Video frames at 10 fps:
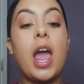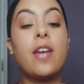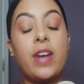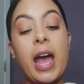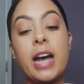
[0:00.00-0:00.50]

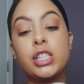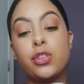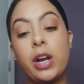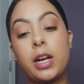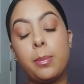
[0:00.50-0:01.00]
if I had
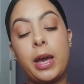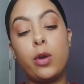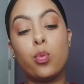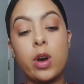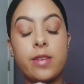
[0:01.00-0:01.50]
to
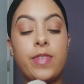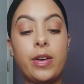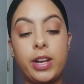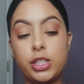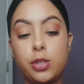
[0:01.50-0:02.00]
recommend one
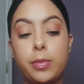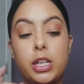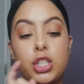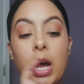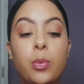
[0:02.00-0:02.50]
foundation
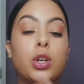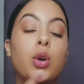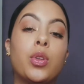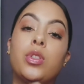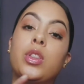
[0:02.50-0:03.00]
brush, I would
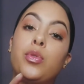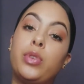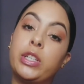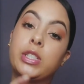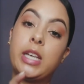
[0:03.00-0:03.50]
go with the
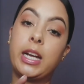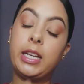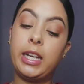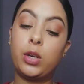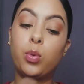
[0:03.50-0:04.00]
Real
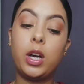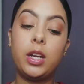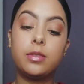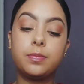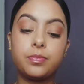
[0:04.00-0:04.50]
Technique
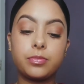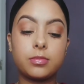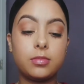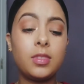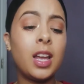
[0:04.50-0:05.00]
one.
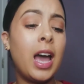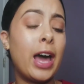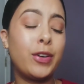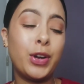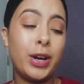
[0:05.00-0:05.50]

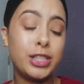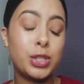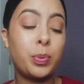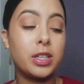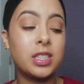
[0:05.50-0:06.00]
I don't know, I
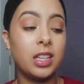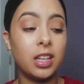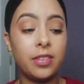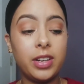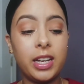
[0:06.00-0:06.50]
just personally
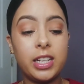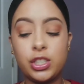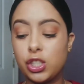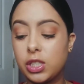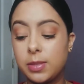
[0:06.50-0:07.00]
love it.
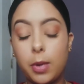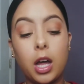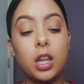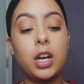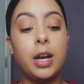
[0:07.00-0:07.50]
It's just
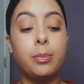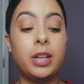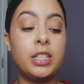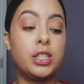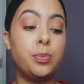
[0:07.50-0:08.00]
smaller, it
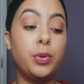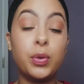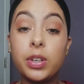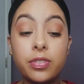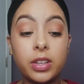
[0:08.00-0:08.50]
blends
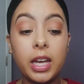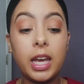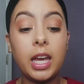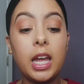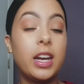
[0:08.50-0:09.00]

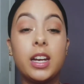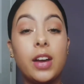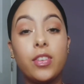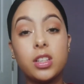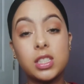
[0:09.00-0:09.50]
beautifully, and it
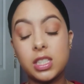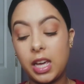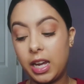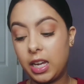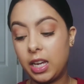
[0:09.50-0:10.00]
never looks
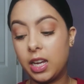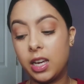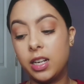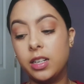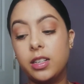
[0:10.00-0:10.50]
cakey,
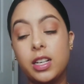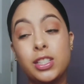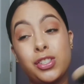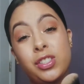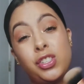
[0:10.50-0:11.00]
and
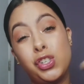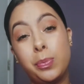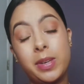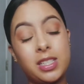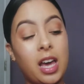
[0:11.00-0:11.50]
it's the
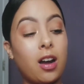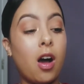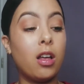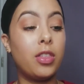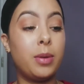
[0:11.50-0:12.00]
cheapest out of
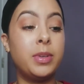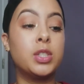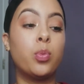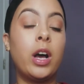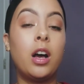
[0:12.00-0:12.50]
all of them
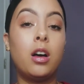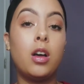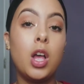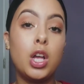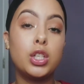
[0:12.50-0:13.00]
as
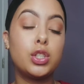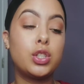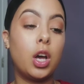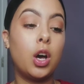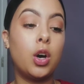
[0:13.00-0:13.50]
well.
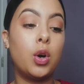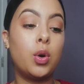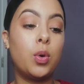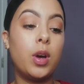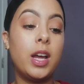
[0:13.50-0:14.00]

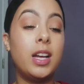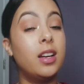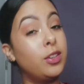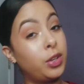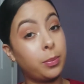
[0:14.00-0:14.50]
So
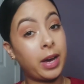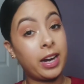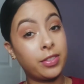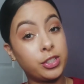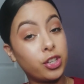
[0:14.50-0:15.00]
you can buy
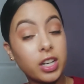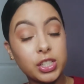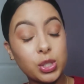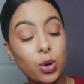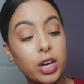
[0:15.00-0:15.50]
it at the
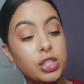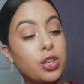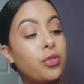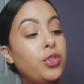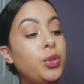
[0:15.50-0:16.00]
drugstore.
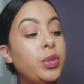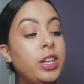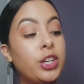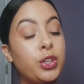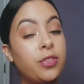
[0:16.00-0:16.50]
So if you
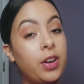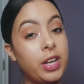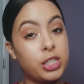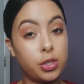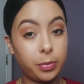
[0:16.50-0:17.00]
need a new
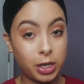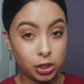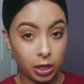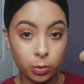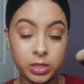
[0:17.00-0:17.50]
foundation
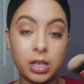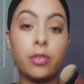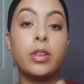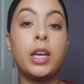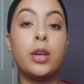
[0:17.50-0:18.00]
brush, I would
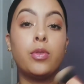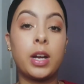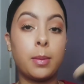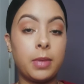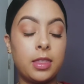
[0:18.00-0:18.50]
definitely
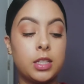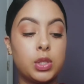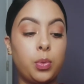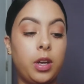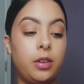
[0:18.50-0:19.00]
recommend
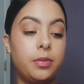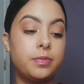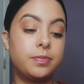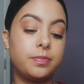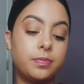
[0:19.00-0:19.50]
this one.
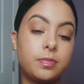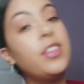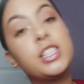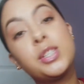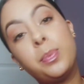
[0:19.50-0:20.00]
And
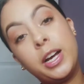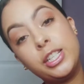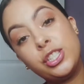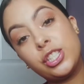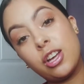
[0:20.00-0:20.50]
this
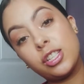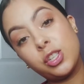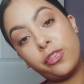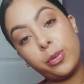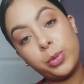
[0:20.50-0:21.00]
sponge is
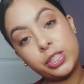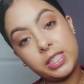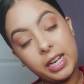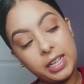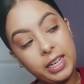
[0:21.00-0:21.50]
also from Real
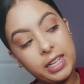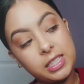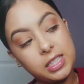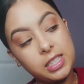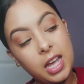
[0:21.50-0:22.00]

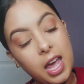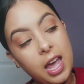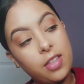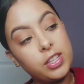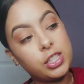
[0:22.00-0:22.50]
Techniques.
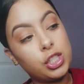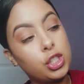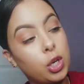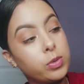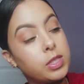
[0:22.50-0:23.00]
This is
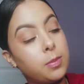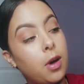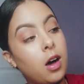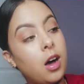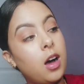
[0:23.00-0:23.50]
so
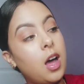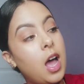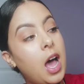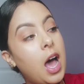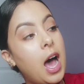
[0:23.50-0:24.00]
small.
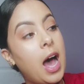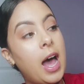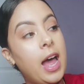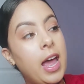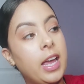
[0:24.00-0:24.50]

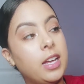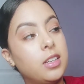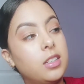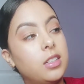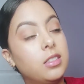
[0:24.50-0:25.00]
I
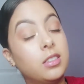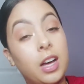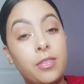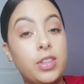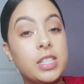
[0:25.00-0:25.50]

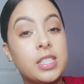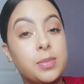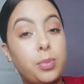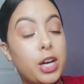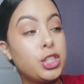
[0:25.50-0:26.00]
love
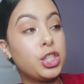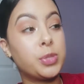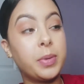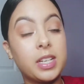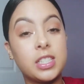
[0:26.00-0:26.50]
this brush
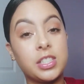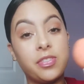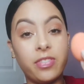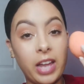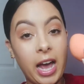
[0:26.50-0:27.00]
just because it's
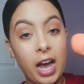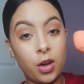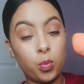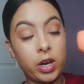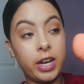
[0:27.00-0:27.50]
flat
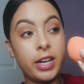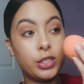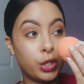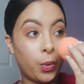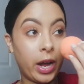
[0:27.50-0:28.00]
on one
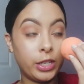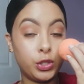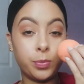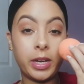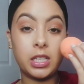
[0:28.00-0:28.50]
end, so I do my